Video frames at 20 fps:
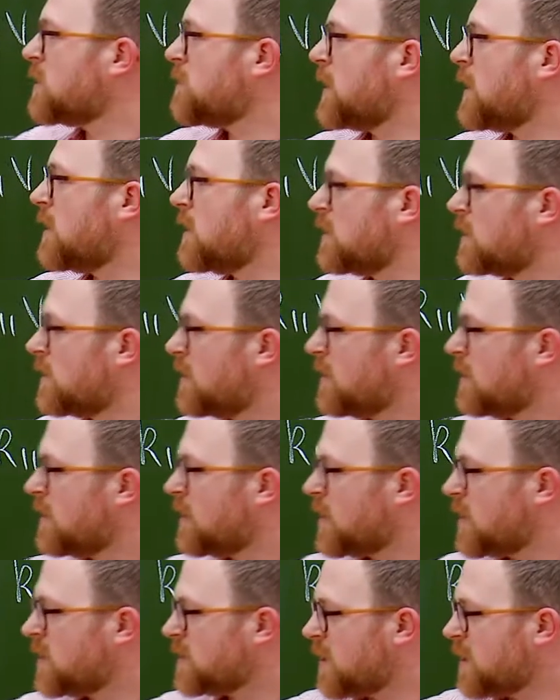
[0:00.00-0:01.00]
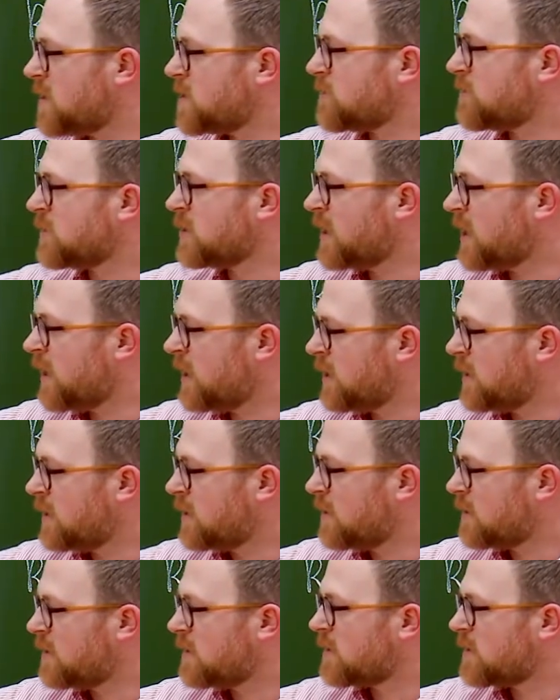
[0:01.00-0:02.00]
about, it's
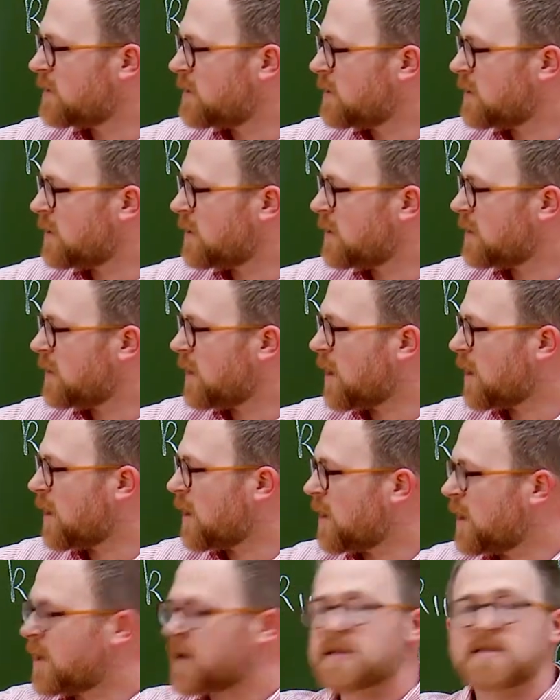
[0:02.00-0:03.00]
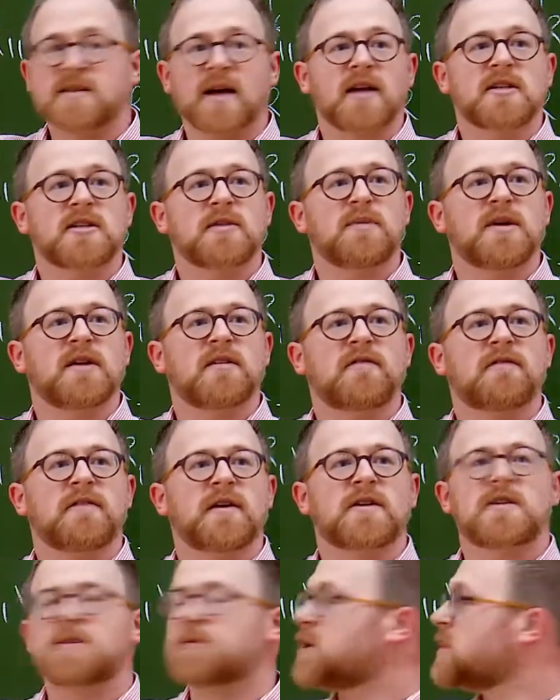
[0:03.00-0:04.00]
relating the anisotropy of the
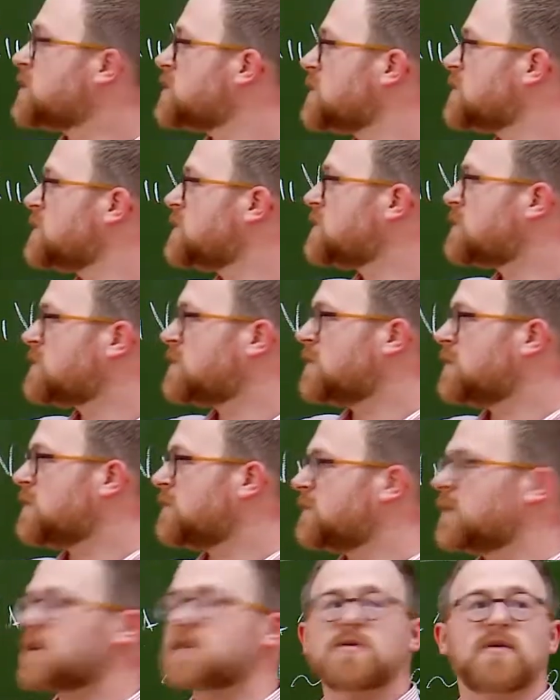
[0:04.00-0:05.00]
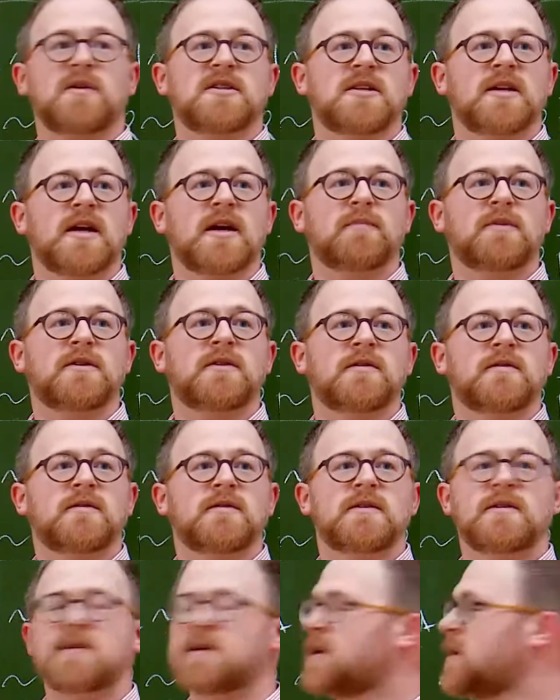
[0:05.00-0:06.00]
fluctuations to the fluctuation
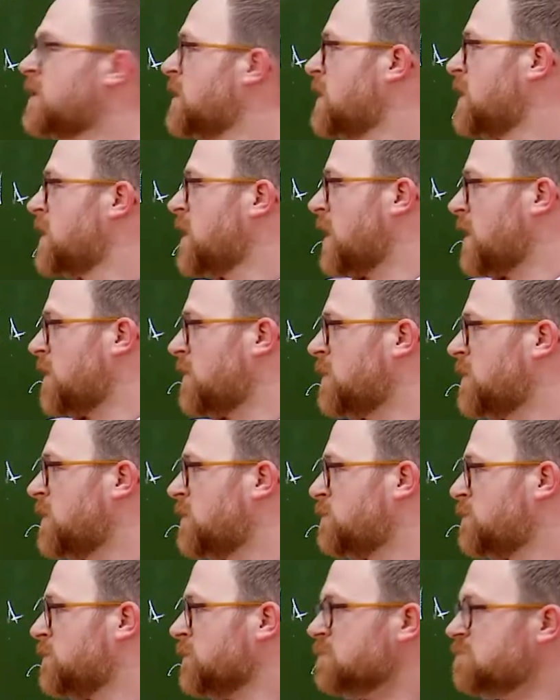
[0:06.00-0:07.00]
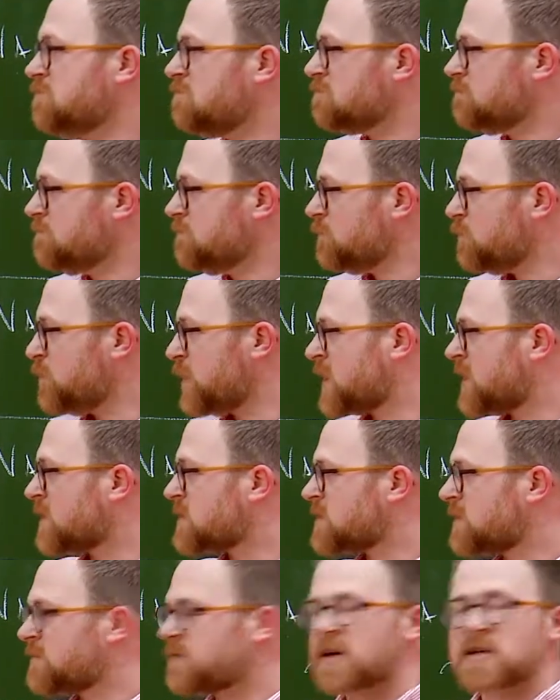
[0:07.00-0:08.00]
amplitudes. And
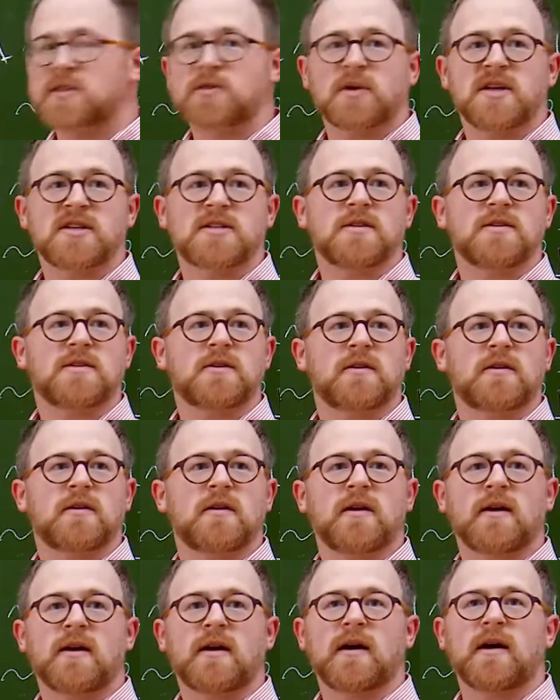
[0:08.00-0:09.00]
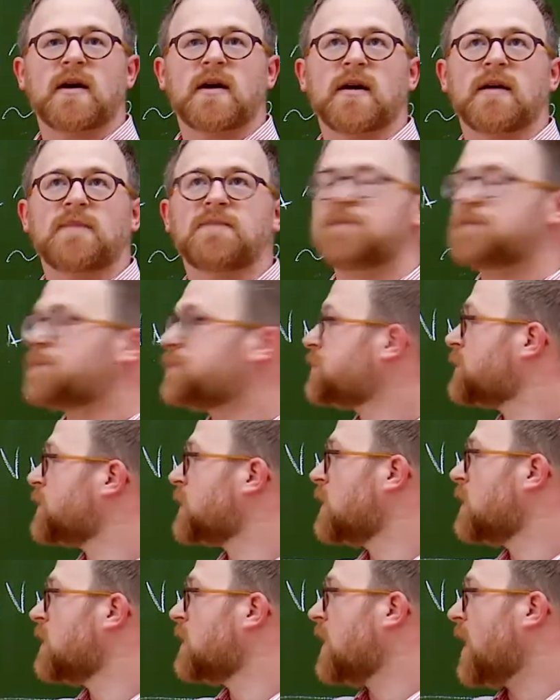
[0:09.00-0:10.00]
because the fluctuations are
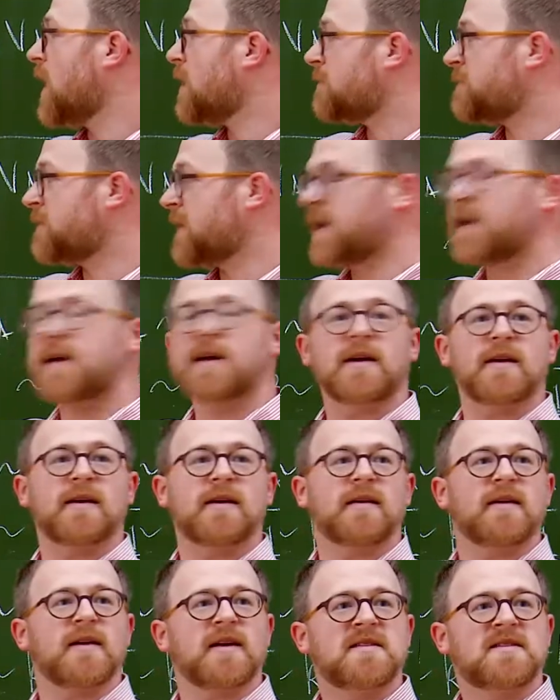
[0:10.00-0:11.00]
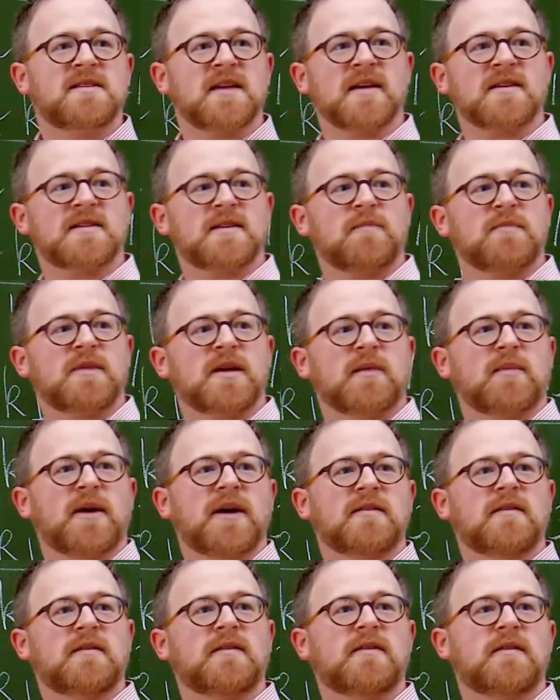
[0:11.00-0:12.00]
Alfvénic, it's saying something
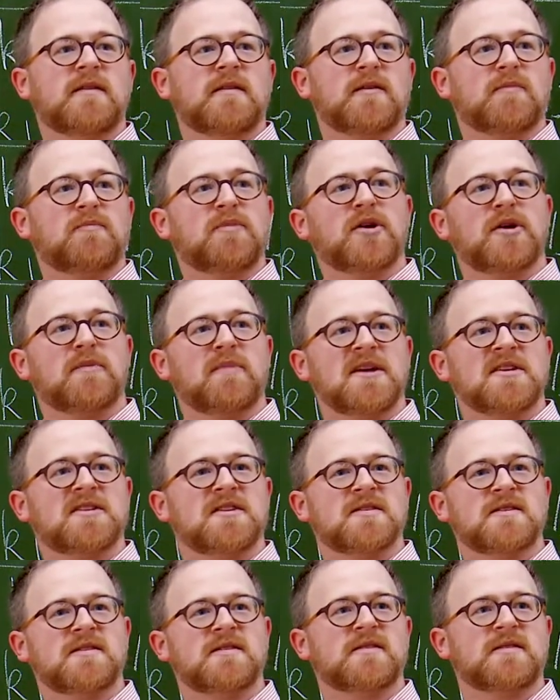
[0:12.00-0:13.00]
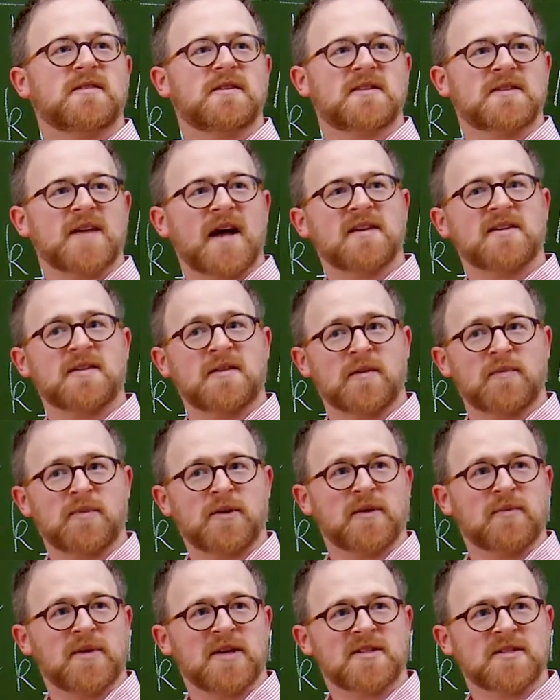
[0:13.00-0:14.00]
about the perturbations, the size of the
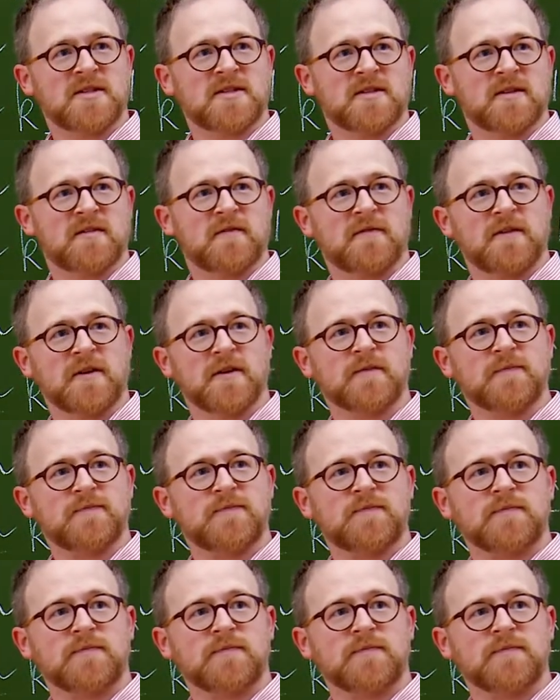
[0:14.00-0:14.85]
perturbations of the field.